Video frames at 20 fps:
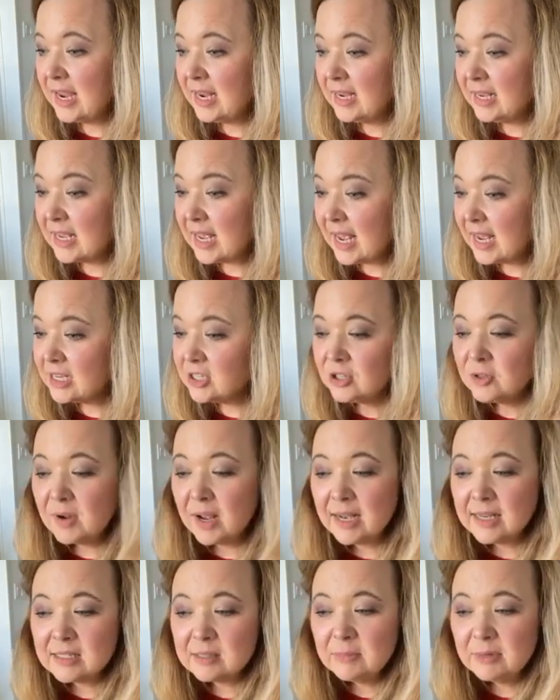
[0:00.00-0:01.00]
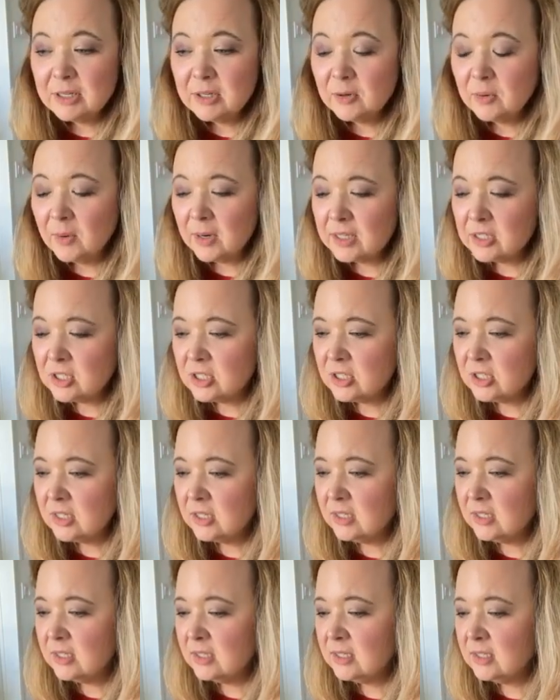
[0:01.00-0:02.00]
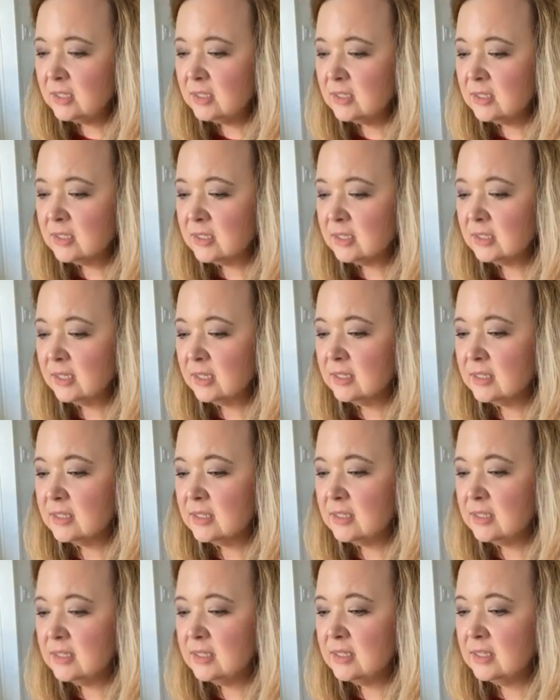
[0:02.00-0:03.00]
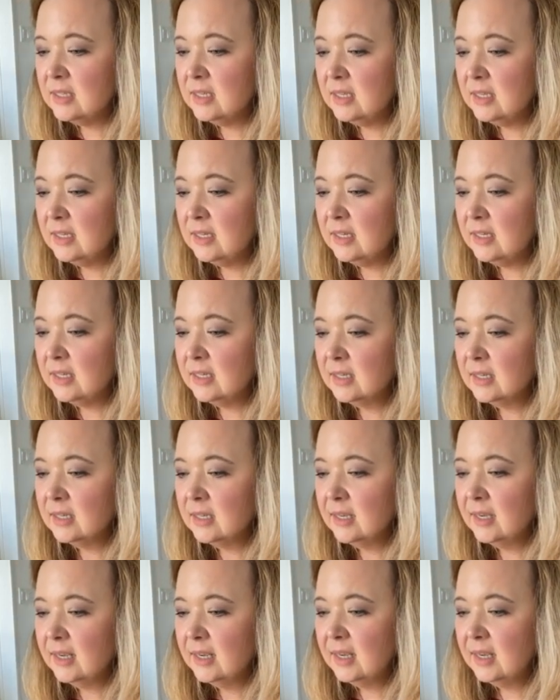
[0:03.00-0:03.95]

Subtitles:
ask me questions. Let's see.